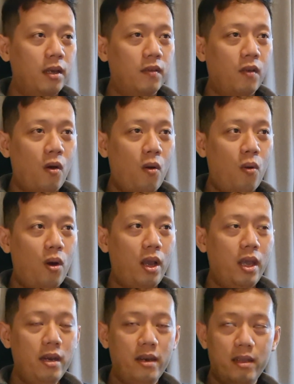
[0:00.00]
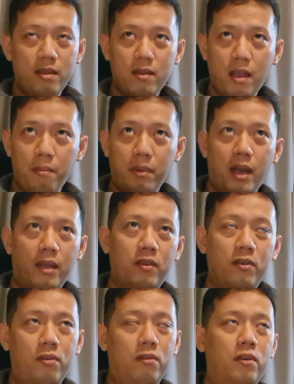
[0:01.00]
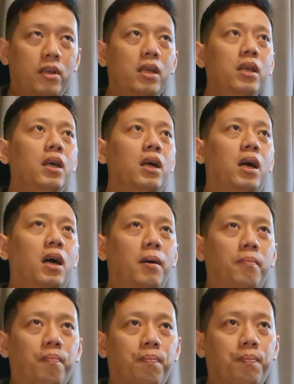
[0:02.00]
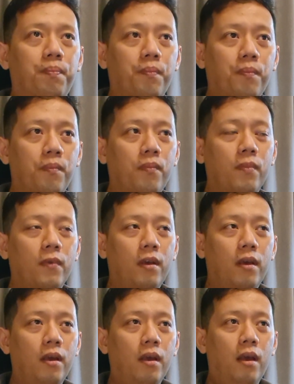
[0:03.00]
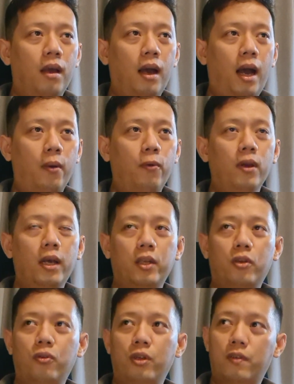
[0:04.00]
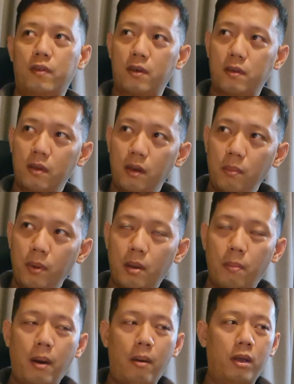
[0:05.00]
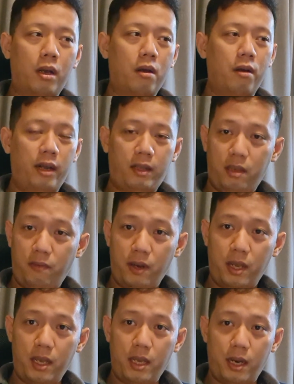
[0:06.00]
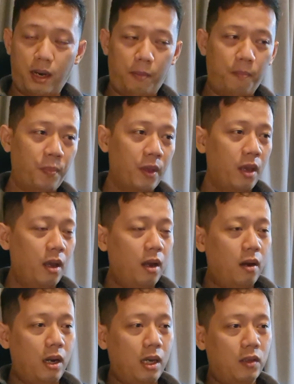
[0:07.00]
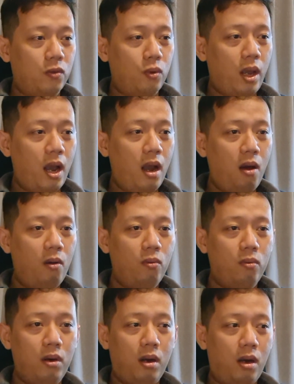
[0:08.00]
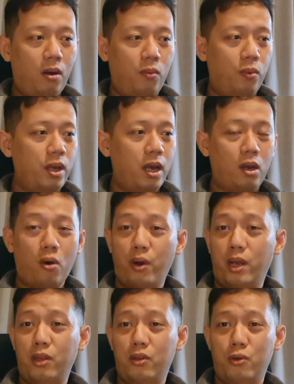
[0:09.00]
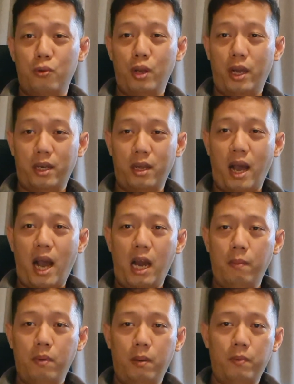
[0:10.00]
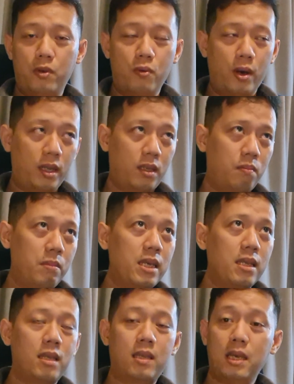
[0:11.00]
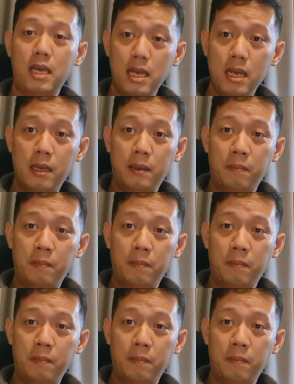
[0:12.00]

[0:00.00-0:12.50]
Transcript: So in this same category, I would like to discuss a little bit about the connectivity here. Right, so now we are going to like the hype up USB-C,